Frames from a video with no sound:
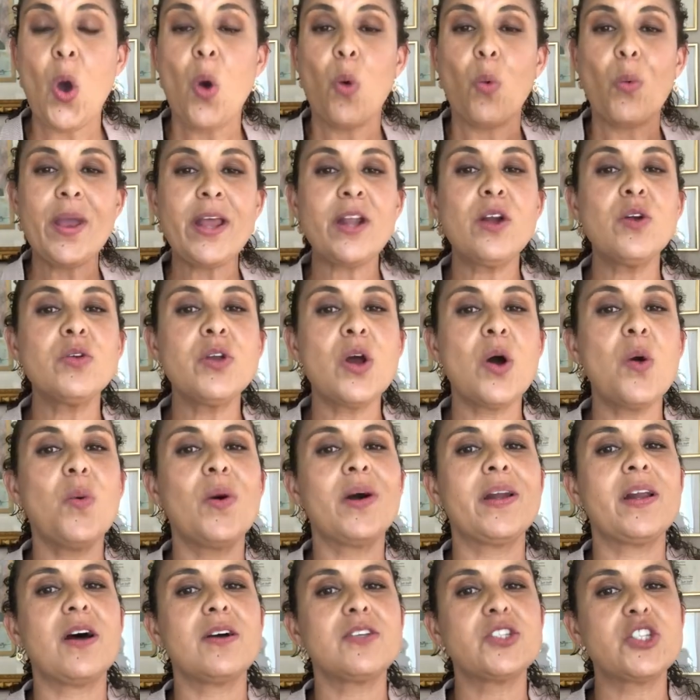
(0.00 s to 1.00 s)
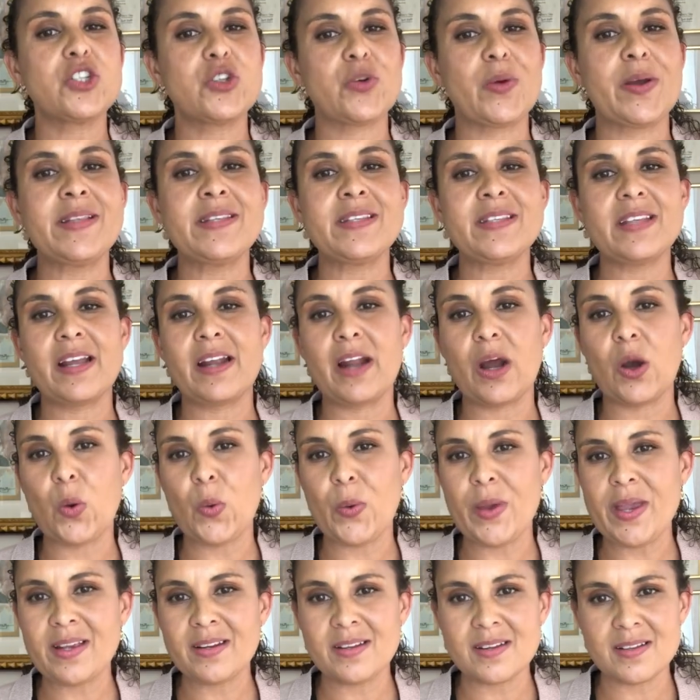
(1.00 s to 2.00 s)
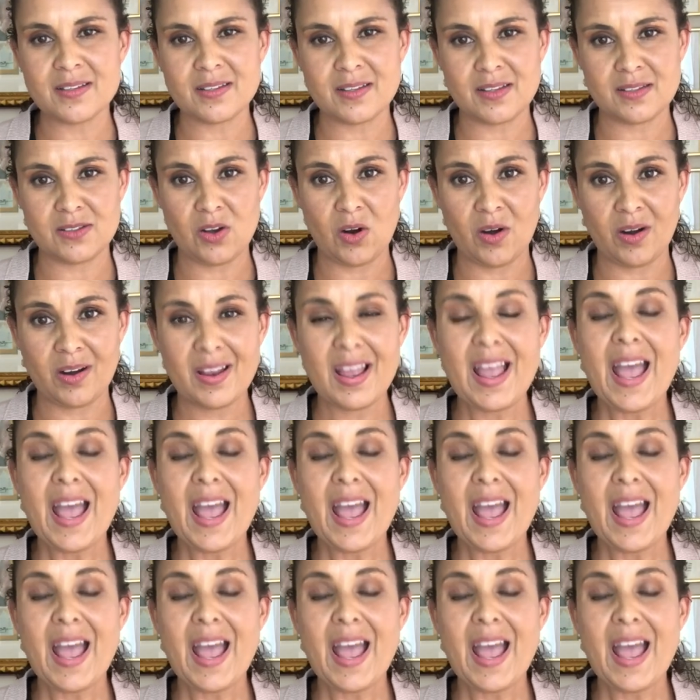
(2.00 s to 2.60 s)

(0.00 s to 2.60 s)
we don't know what our strengths and our weaknesses are.